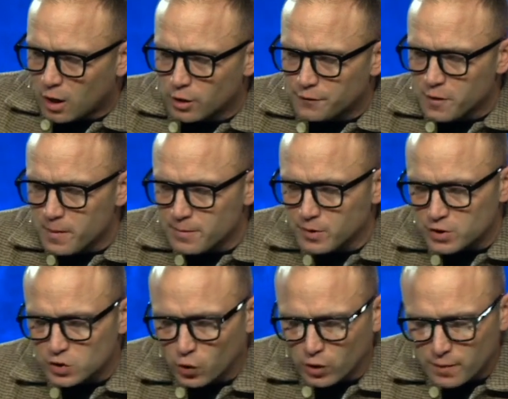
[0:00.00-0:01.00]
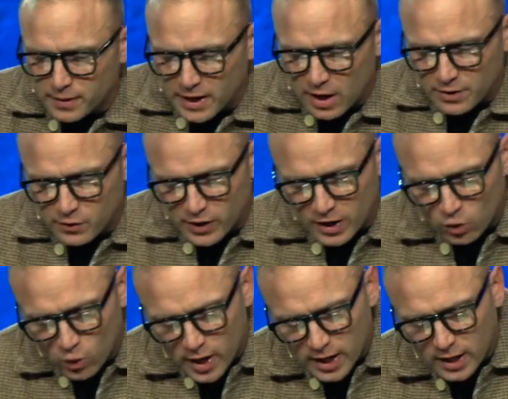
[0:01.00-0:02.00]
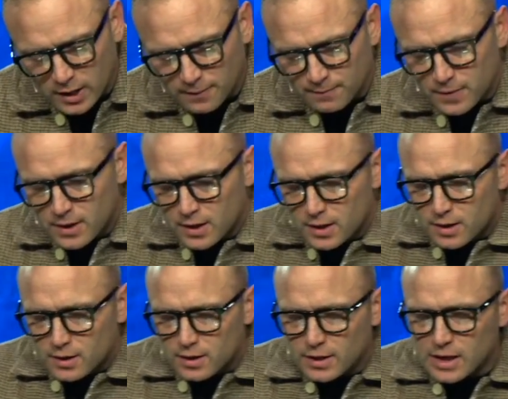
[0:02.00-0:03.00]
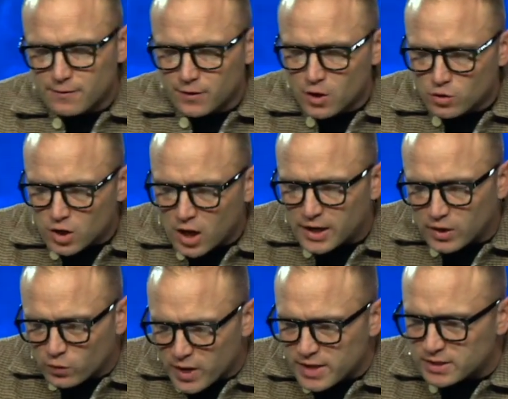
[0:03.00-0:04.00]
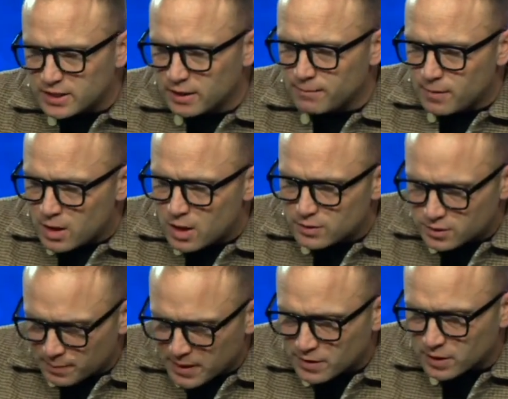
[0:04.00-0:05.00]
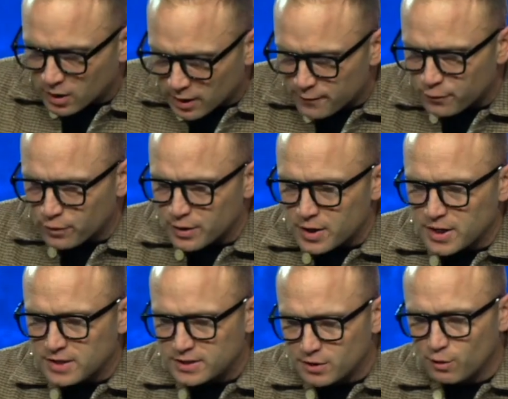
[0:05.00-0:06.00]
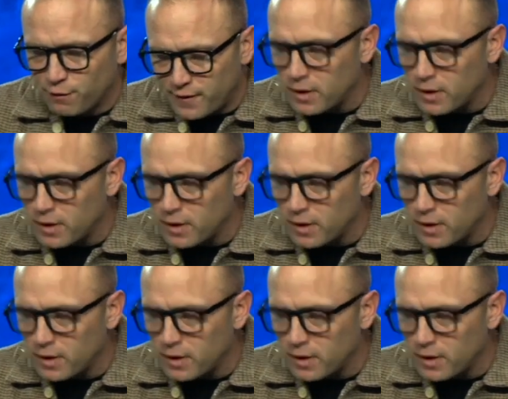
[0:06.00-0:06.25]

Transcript: I don't know if you remember the story, but how he ran away, and even though God had raised him to be the deliverer, he still